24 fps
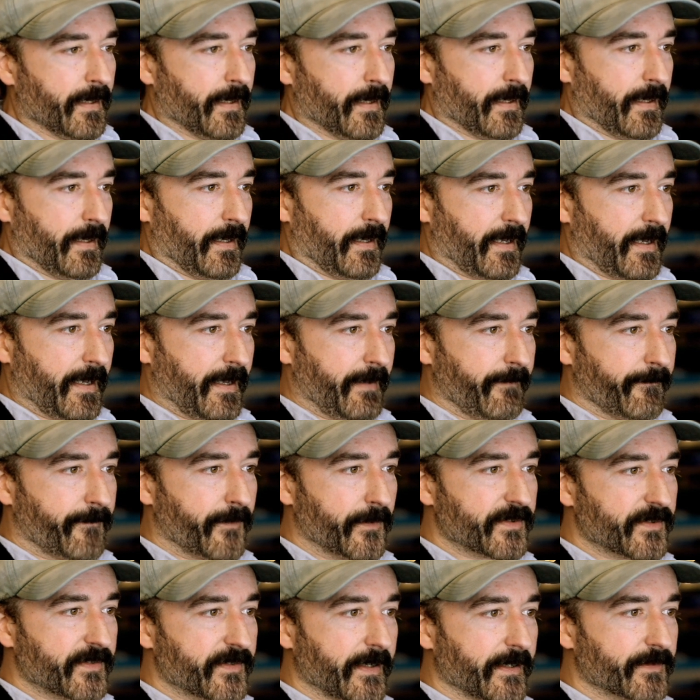And first
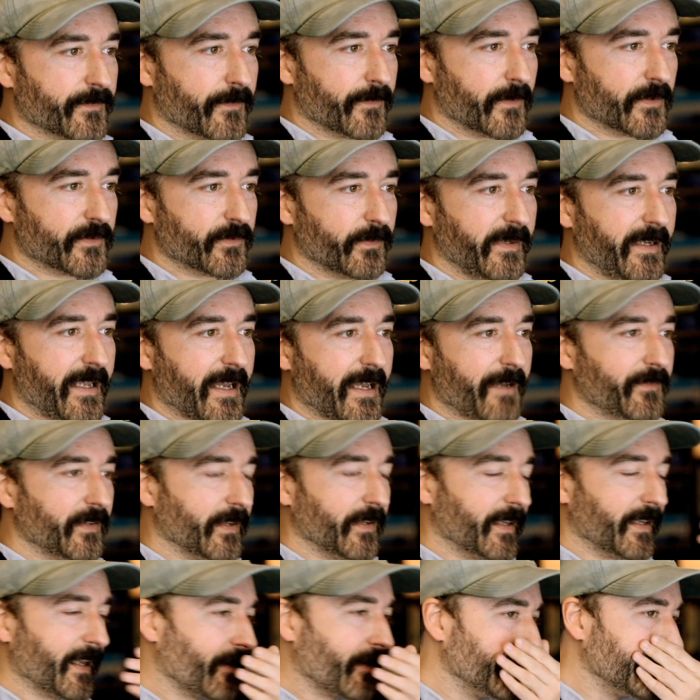things first, we have to
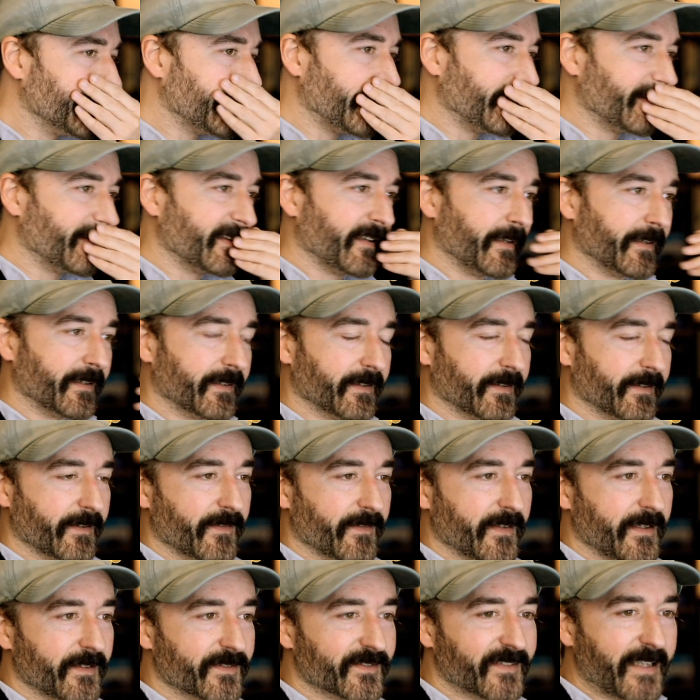calculate the
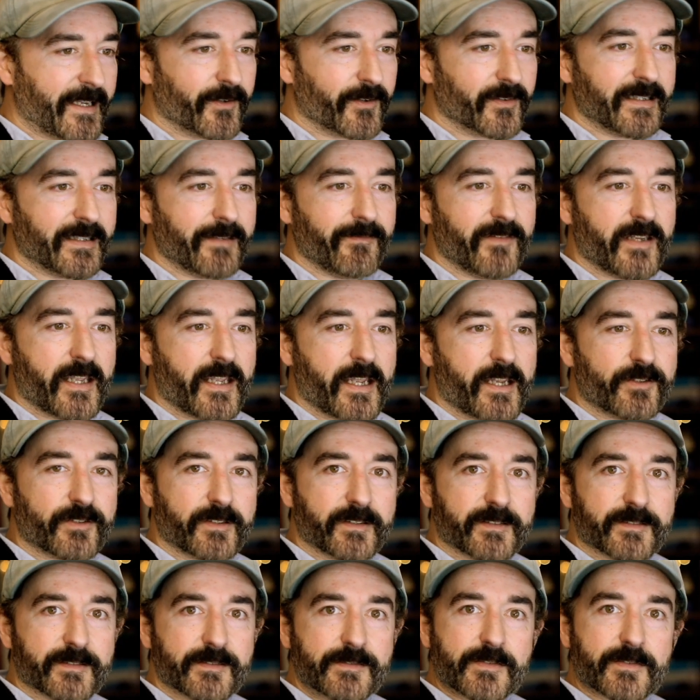standard
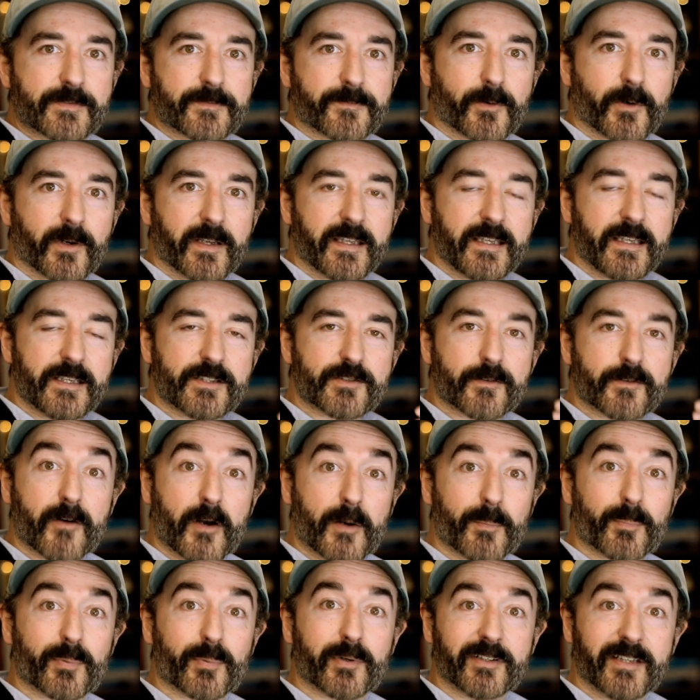deviations for each of our
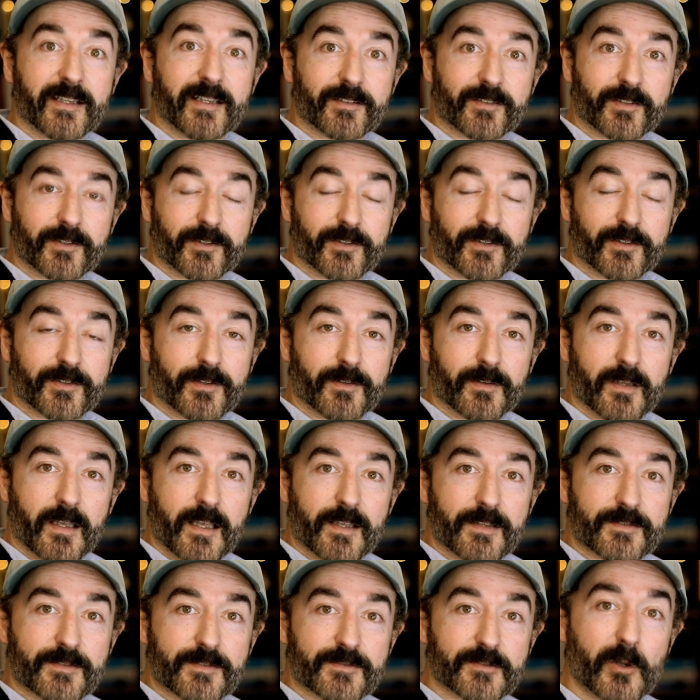predictor
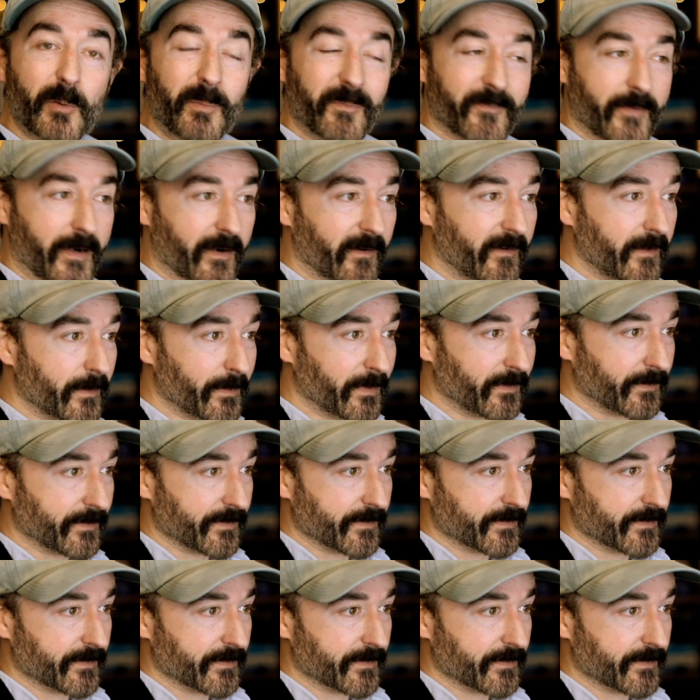slope variables.